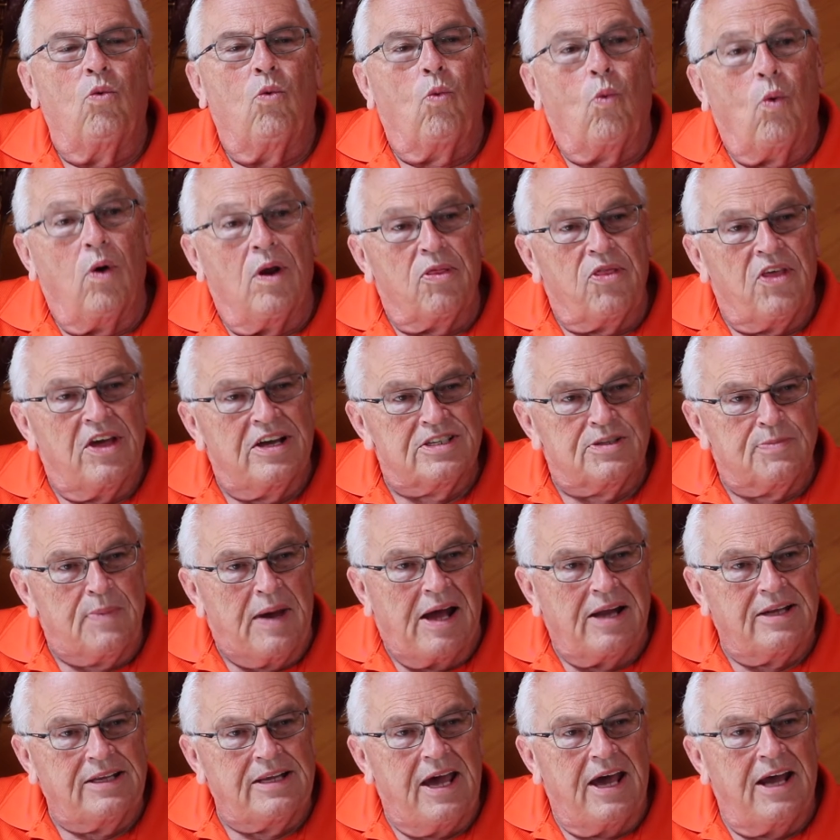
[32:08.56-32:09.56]
one of the things
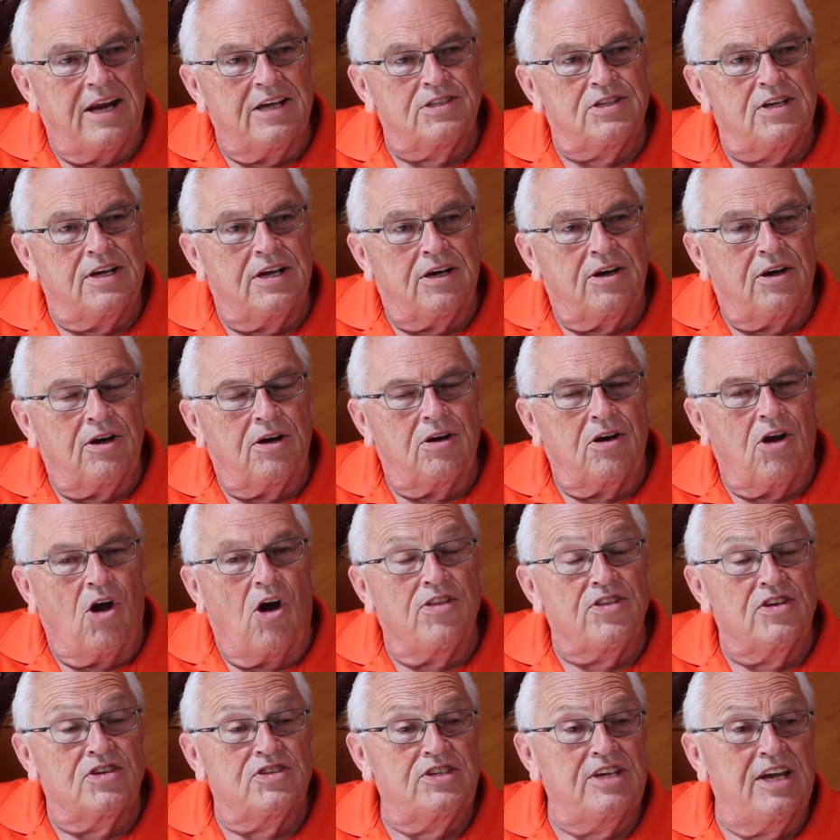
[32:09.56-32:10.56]
about that is that
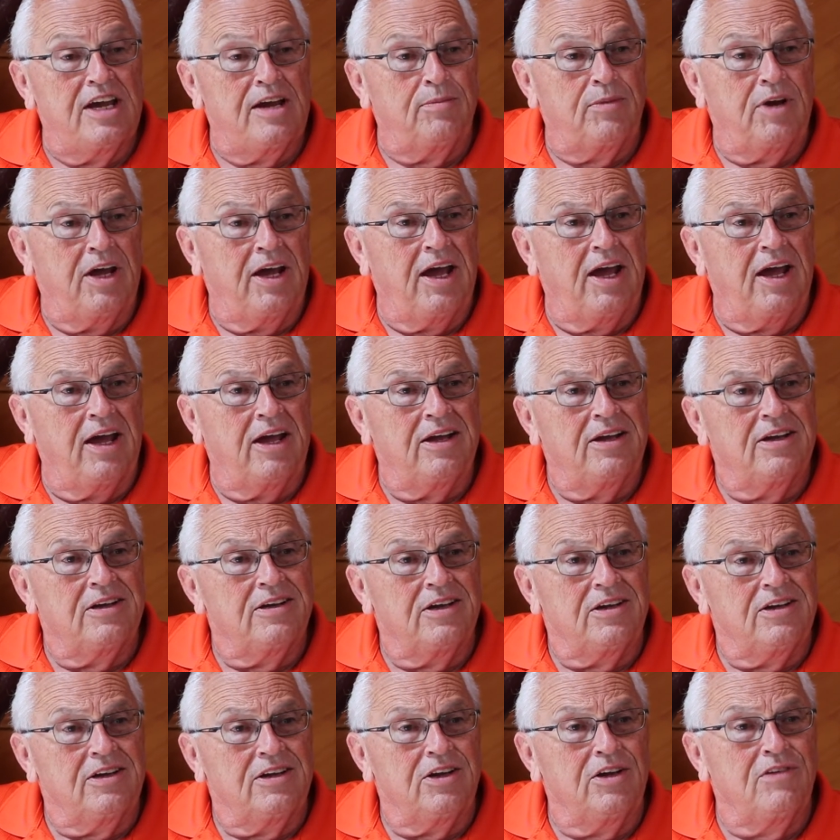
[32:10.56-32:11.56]
on the same day,
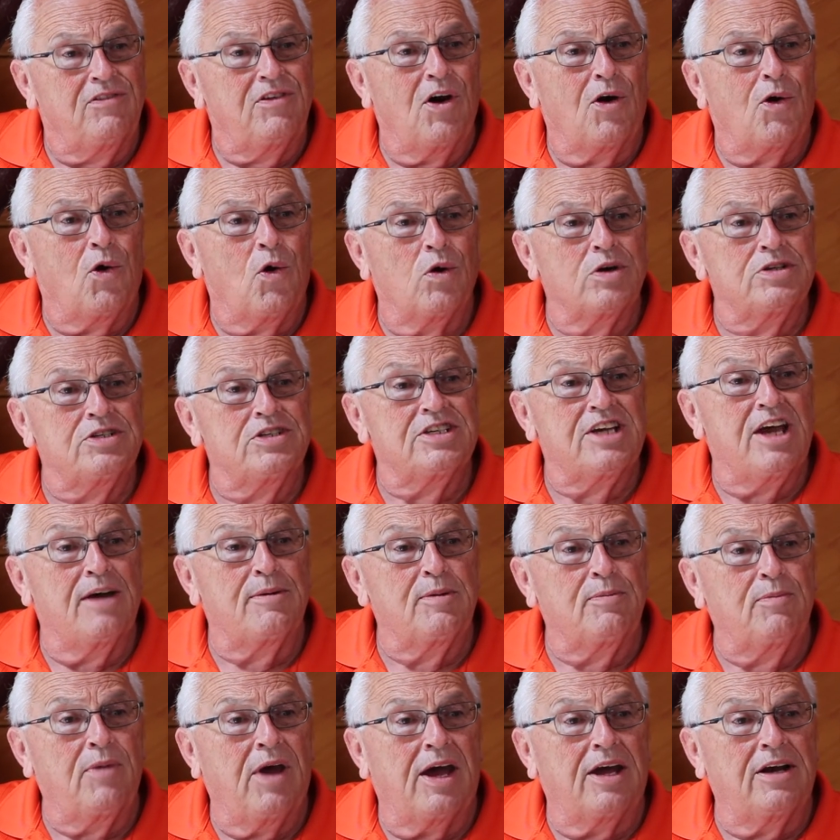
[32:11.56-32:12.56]
you've got horses
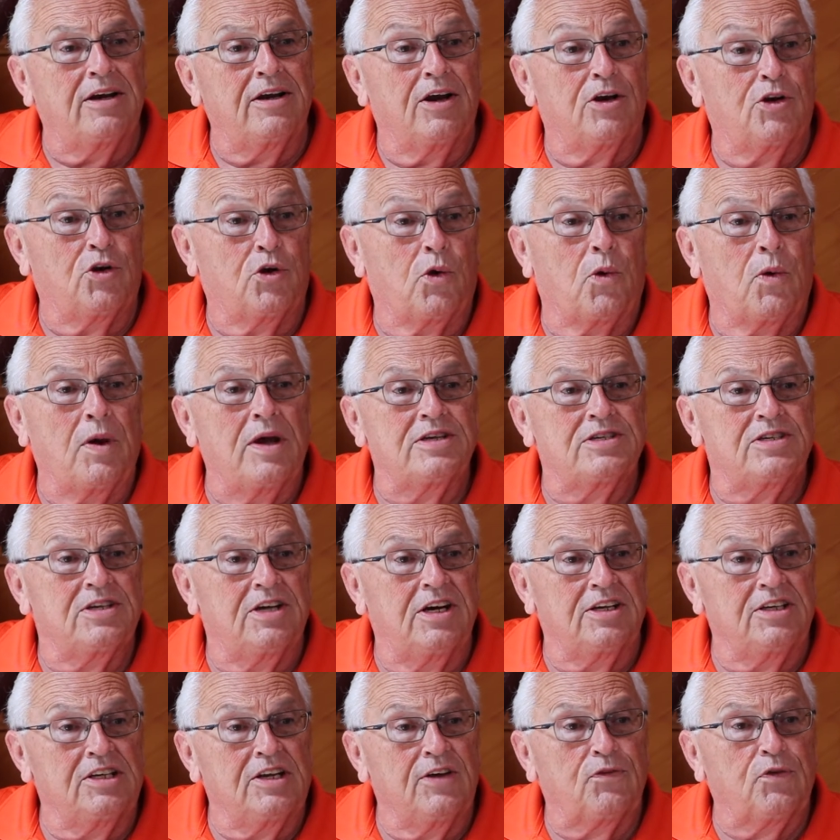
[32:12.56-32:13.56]
coming back to race
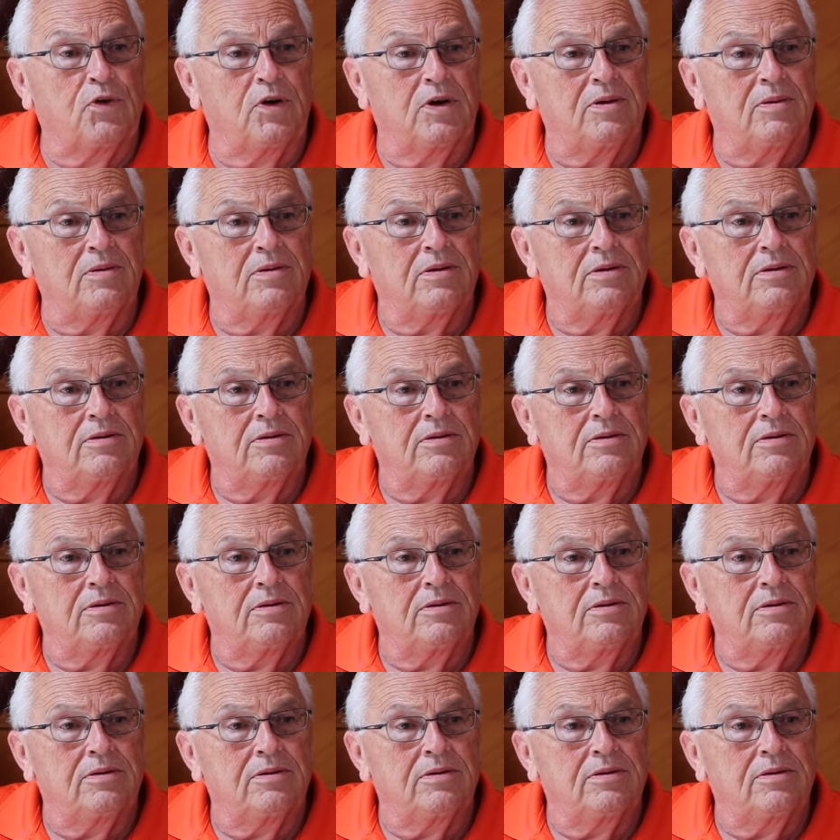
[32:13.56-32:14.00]
in a different